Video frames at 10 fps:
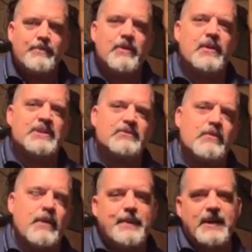you get some of
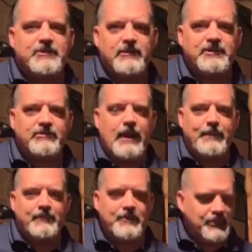my pedestrian
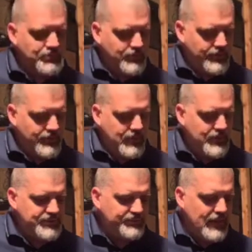slapping for those who want to know how
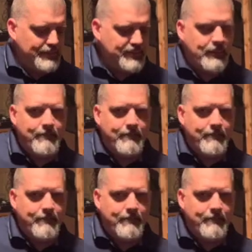it slaps.